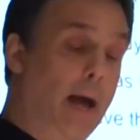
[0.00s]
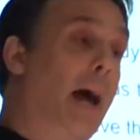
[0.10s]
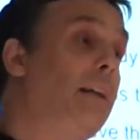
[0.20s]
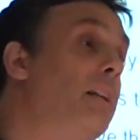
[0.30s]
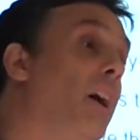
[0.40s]

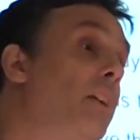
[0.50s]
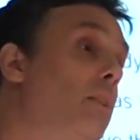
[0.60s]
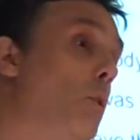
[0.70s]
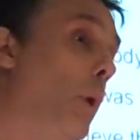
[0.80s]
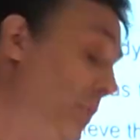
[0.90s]
Actually, I
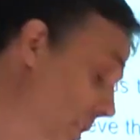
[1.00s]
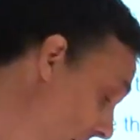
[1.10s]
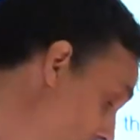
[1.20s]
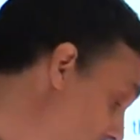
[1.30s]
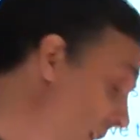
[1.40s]
think the quote
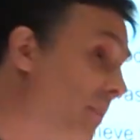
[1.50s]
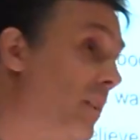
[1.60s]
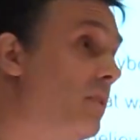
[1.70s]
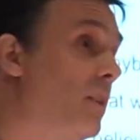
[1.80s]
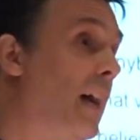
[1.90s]
itself is
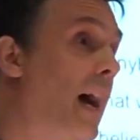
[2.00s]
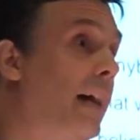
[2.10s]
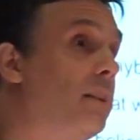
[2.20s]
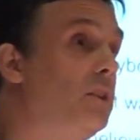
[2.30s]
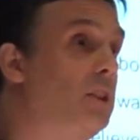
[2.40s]
evidence that that
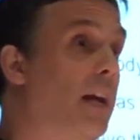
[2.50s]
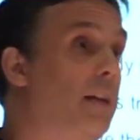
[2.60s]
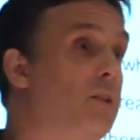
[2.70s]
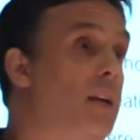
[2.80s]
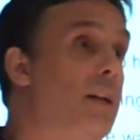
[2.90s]
hadn't
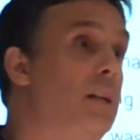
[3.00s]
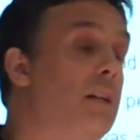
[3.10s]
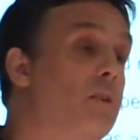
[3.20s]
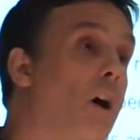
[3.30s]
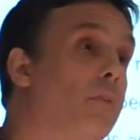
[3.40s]
changed. 10
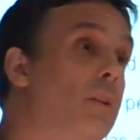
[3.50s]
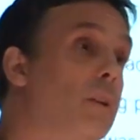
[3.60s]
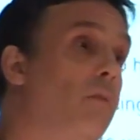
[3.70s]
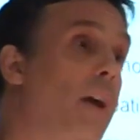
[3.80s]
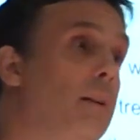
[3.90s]
years after
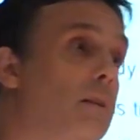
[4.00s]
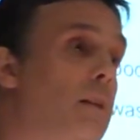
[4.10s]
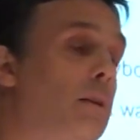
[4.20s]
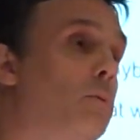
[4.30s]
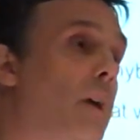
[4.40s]
the event,
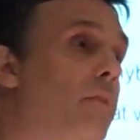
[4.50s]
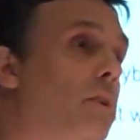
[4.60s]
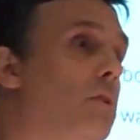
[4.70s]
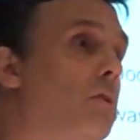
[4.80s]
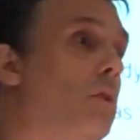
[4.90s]
this was
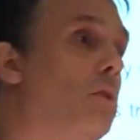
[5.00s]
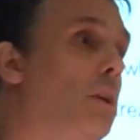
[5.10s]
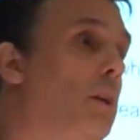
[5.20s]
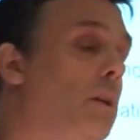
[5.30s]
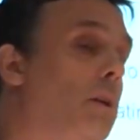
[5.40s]
evidence that
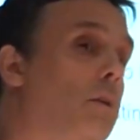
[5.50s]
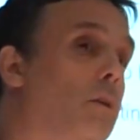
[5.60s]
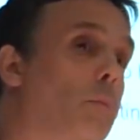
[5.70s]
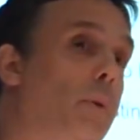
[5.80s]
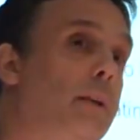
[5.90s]

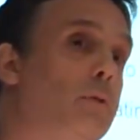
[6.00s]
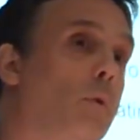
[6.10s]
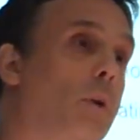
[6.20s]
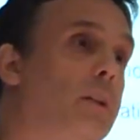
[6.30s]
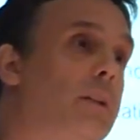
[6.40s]
the police
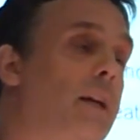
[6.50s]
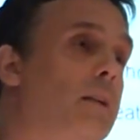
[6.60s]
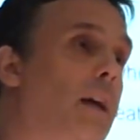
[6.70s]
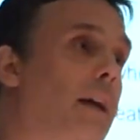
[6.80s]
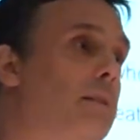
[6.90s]

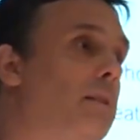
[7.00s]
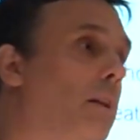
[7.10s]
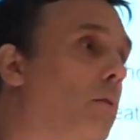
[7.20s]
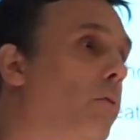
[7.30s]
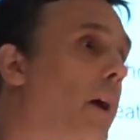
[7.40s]
organisation had
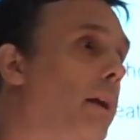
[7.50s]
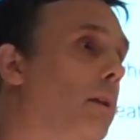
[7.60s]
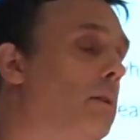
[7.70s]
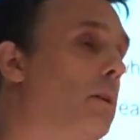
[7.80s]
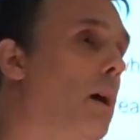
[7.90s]
still
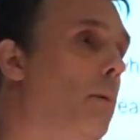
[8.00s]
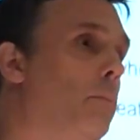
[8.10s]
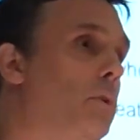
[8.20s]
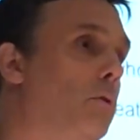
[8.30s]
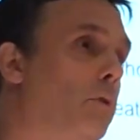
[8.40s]
failed to
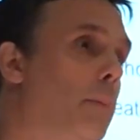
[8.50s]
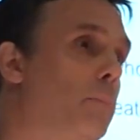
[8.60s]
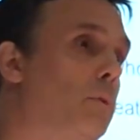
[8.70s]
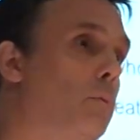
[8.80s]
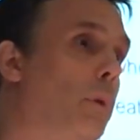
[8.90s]
come to
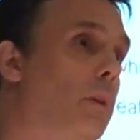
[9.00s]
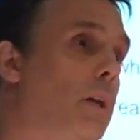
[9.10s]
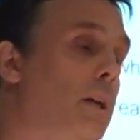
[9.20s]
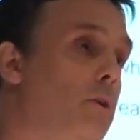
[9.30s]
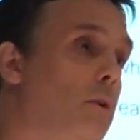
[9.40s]
grips with
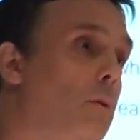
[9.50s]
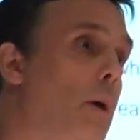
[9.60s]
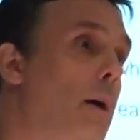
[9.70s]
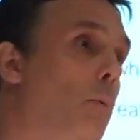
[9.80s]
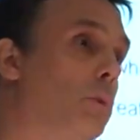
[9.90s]
the issue,
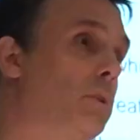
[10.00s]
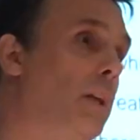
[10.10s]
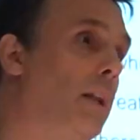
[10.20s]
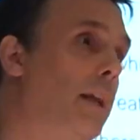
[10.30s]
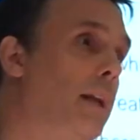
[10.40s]
was
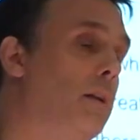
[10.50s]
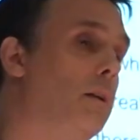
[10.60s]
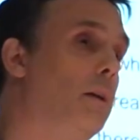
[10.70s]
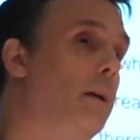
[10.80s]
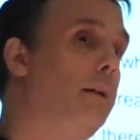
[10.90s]
still
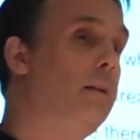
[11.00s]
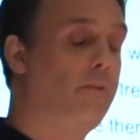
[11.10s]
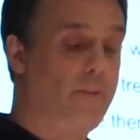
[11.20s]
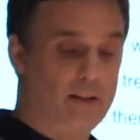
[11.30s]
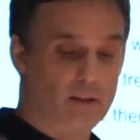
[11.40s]
in
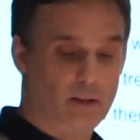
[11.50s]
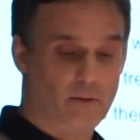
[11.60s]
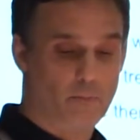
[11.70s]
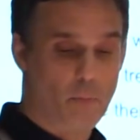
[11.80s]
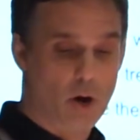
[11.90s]

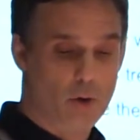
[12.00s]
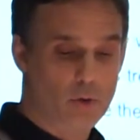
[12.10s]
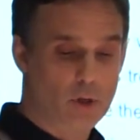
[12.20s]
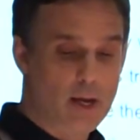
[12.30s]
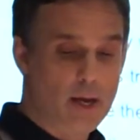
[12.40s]
defensive
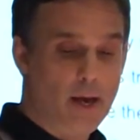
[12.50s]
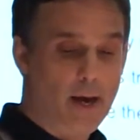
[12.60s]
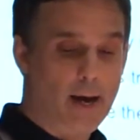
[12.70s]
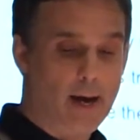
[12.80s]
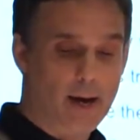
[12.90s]
mode.
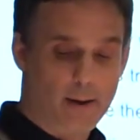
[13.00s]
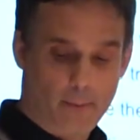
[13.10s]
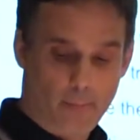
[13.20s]
And